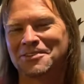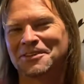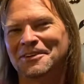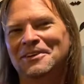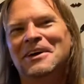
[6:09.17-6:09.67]

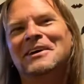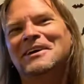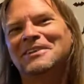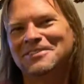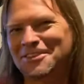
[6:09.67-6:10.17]
So
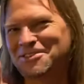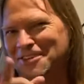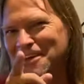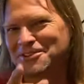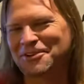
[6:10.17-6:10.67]
just
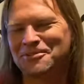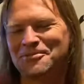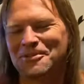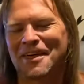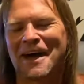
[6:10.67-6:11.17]
stay tuned
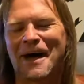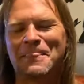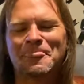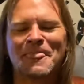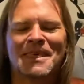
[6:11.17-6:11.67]
for that.